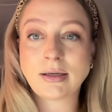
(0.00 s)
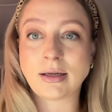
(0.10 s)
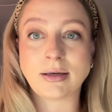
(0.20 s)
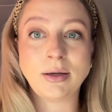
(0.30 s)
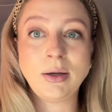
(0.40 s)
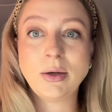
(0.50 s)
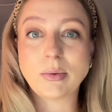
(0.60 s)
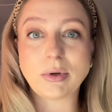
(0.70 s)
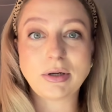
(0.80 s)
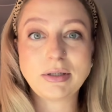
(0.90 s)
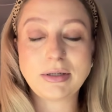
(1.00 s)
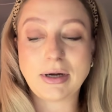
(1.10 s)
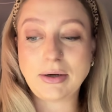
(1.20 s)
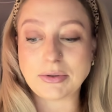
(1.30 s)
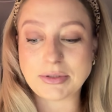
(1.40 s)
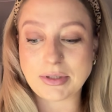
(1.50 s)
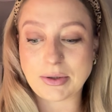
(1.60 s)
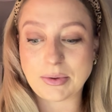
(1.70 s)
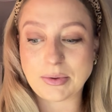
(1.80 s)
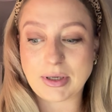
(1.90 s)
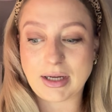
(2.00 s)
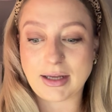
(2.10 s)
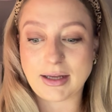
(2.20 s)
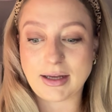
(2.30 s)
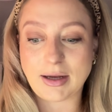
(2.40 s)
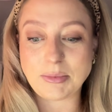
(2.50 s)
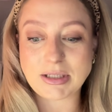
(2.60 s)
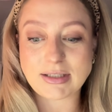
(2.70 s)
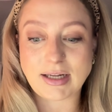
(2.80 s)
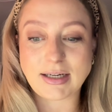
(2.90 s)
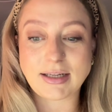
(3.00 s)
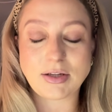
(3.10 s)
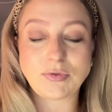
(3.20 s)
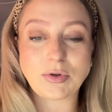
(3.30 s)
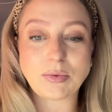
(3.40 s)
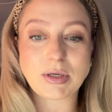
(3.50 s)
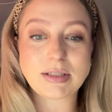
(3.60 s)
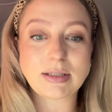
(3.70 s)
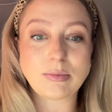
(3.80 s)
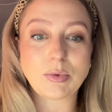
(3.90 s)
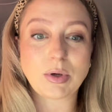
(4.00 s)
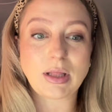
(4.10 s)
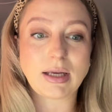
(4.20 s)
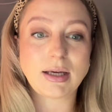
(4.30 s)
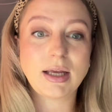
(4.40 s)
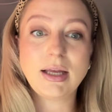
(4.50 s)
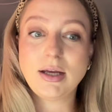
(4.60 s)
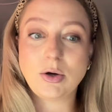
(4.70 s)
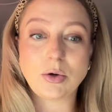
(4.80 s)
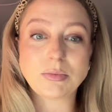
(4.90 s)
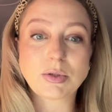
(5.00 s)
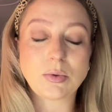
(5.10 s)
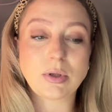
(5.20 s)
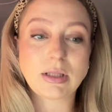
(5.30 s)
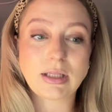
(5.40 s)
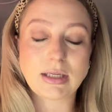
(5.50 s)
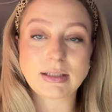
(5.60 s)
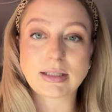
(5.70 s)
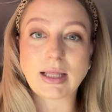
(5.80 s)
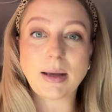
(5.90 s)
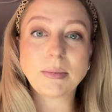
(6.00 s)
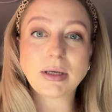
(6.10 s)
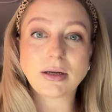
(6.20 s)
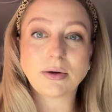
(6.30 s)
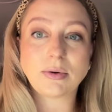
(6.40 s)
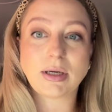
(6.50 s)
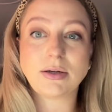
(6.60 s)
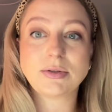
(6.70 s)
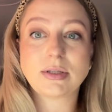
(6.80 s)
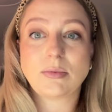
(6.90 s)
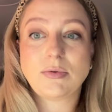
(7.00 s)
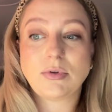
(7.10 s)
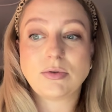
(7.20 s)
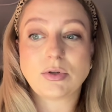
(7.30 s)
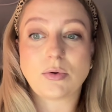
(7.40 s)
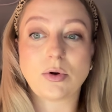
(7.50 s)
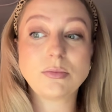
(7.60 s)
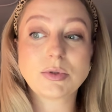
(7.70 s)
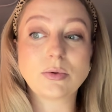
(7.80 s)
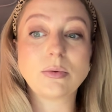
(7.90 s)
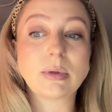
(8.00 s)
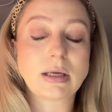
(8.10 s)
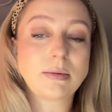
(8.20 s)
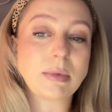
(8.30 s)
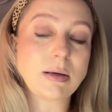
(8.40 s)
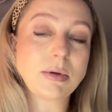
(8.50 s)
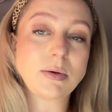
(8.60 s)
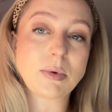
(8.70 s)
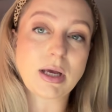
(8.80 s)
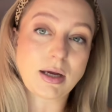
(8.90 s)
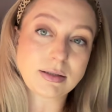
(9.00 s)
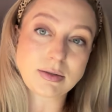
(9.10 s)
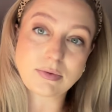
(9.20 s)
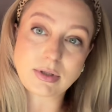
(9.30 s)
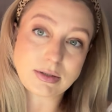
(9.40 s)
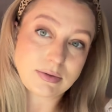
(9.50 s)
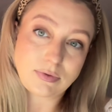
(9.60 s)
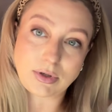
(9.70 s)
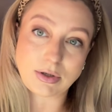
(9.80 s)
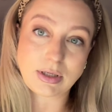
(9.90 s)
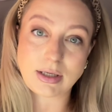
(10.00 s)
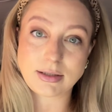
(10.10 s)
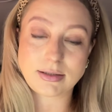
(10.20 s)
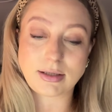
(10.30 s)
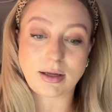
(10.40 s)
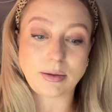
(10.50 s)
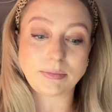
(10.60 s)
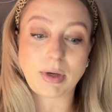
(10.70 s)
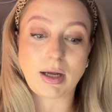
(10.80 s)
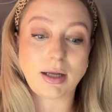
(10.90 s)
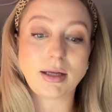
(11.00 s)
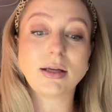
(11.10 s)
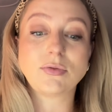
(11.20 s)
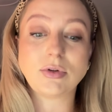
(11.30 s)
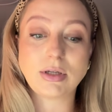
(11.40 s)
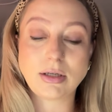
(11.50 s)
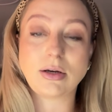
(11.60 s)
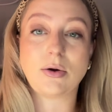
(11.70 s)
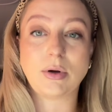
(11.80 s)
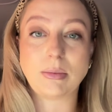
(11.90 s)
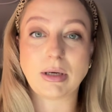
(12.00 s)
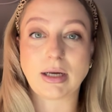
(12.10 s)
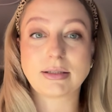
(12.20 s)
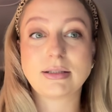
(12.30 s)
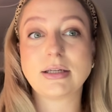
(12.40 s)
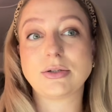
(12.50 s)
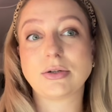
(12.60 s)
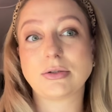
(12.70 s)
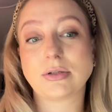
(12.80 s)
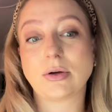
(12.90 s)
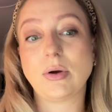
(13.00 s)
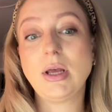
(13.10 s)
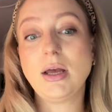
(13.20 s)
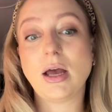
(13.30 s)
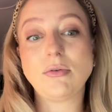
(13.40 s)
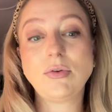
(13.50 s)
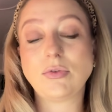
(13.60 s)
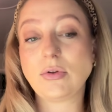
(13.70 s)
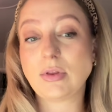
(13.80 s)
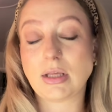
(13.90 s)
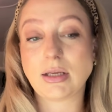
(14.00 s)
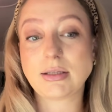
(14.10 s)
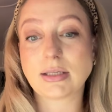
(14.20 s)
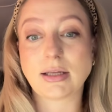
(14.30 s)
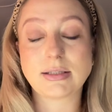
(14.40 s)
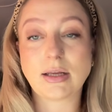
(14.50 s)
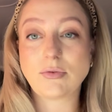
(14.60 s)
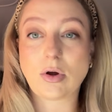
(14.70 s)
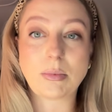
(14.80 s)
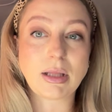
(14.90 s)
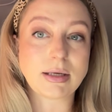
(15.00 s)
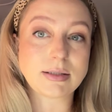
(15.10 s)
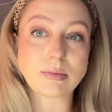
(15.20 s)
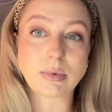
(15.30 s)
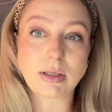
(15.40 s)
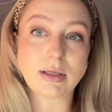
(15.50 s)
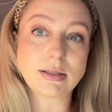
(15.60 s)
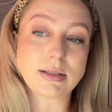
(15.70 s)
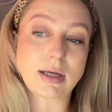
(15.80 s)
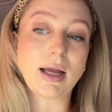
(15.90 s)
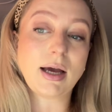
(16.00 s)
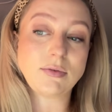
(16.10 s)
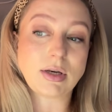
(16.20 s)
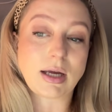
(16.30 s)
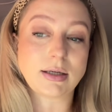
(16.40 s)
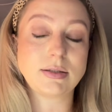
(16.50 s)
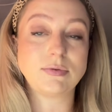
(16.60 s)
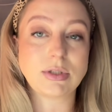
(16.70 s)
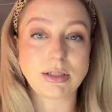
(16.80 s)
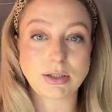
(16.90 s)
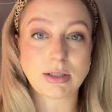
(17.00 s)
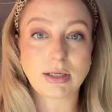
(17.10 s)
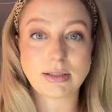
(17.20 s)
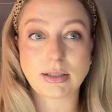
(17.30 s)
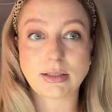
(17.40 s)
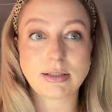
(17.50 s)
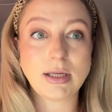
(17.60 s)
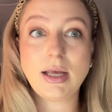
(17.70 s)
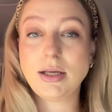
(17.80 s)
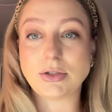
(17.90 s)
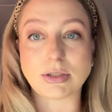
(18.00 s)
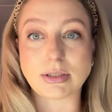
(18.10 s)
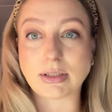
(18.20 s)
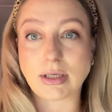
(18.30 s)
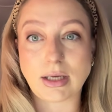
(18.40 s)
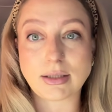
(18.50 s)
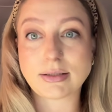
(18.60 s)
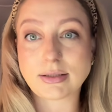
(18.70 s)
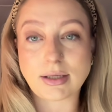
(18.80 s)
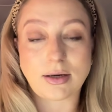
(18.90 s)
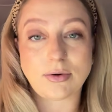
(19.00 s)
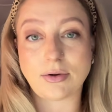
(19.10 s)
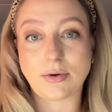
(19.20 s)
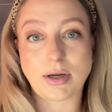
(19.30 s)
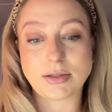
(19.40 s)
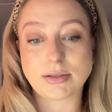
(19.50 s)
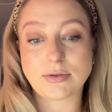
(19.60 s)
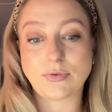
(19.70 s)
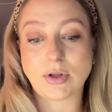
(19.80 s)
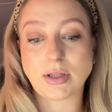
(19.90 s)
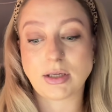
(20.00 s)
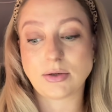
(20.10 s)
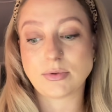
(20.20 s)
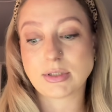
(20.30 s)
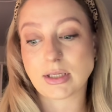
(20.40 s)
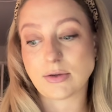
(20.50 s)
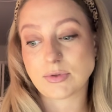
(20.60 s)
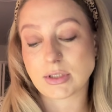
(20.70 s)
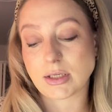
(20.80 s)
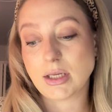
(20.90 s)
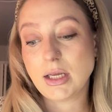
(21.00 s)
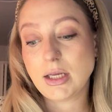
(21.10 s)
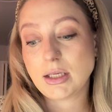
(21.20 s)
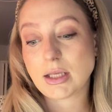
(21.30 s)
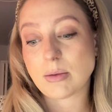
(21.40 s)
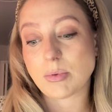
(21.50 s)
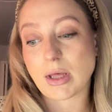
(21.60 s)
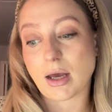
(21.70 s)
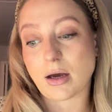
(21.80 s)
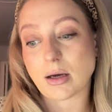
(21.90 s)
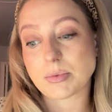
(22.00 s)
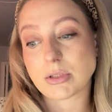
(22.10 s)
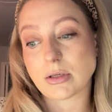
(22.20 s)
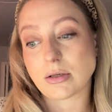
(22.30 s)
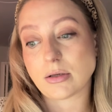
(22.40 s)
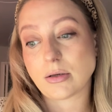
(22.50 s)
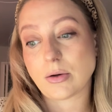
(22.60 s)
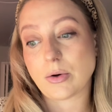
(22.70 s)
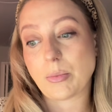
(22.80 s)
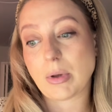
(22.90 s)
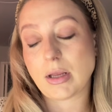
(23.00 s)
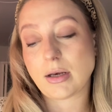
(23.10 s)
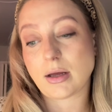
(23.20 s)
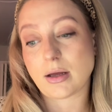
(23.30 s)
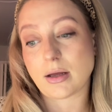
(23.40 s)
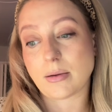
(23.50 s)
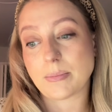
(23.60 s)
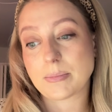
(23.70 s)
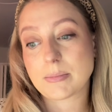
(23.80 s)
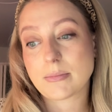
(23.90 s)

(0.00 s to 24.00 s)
and we're good to go. So I'm excited. If you want to see more like homeschooling things, let me know. I know some of you don't homeschool, but maybe you want activities for your kids. If you didn't know, I'm an ex-teacher, so I have a few things. I saved all my lesson plans. I have an active teaching license just in case. I don't know. I just felt like it was safe to keep that option open.